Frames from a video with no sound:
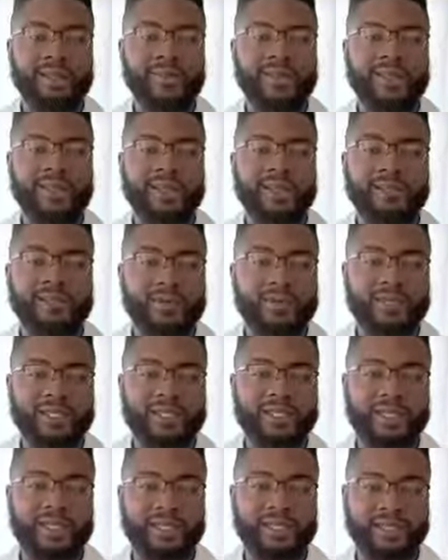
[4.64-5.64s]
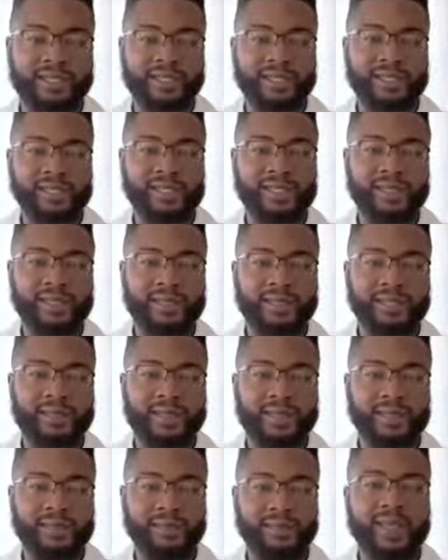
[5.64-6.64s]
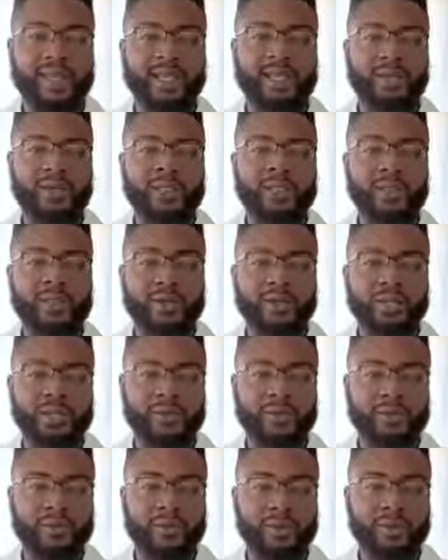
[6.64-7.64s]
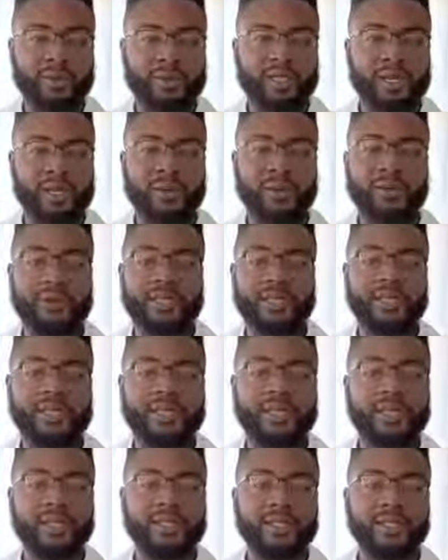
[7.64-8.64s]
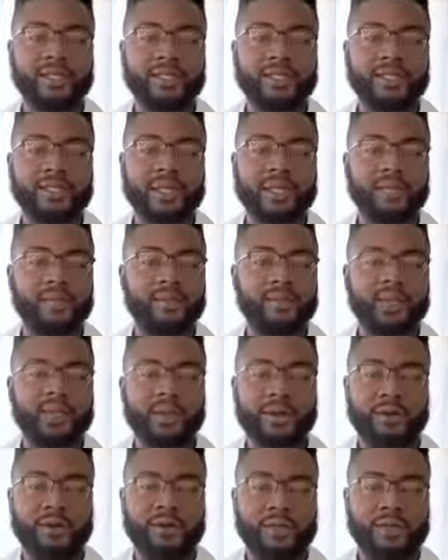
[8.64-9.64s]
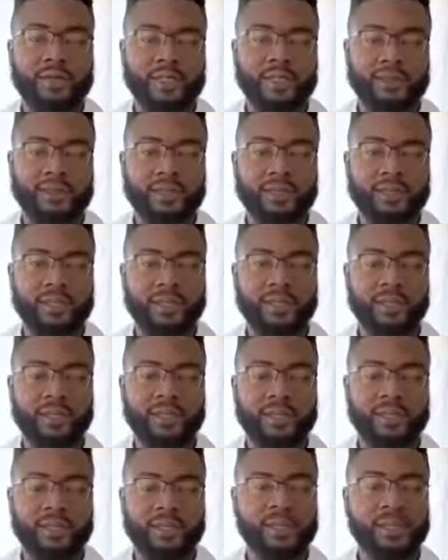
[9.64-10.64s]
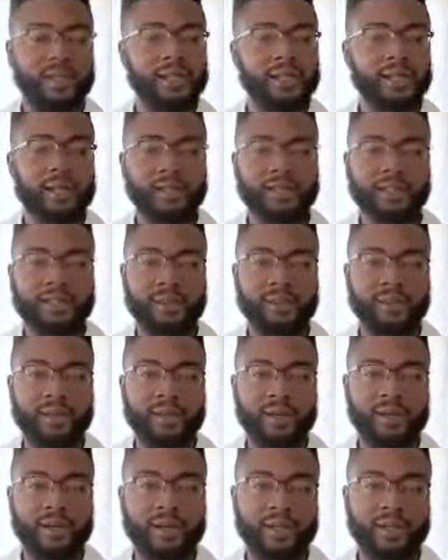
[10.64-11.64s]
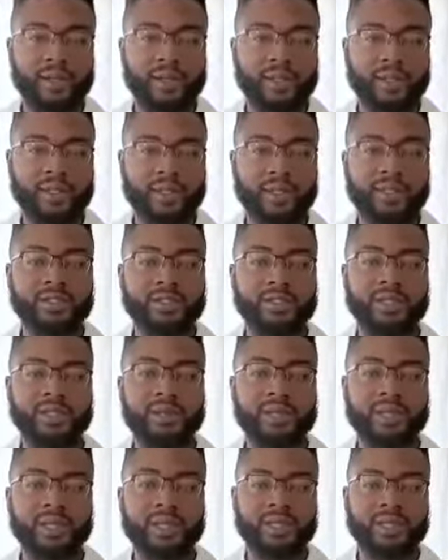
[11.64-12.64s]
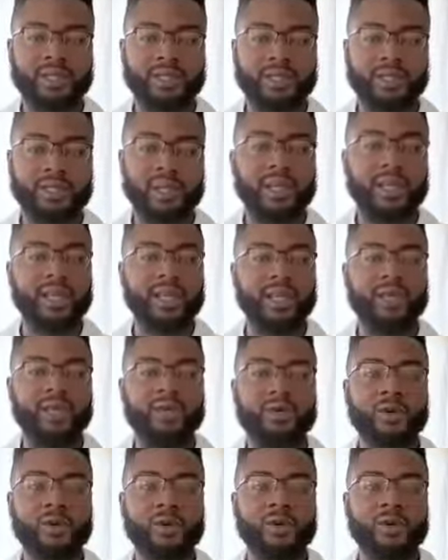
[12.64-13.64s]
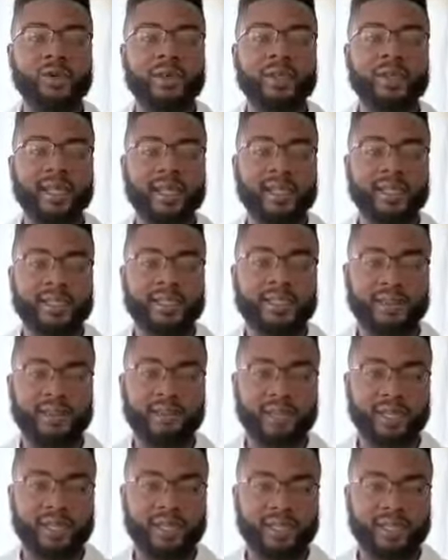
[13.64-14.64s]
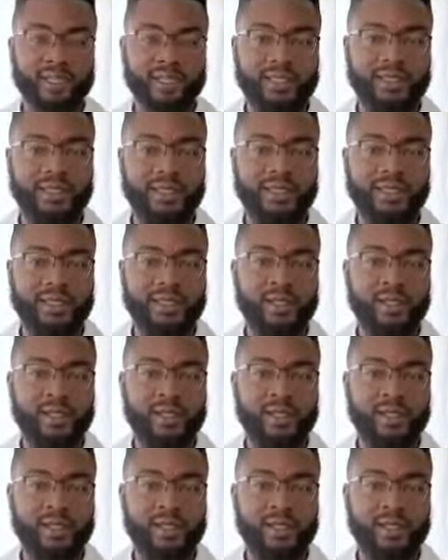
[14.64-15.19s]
Good day, viewers and listeners. My name is Odine Forbes, a registered nurse at the Black River Hospital, here to speak about discrimination against COVID-19 patients.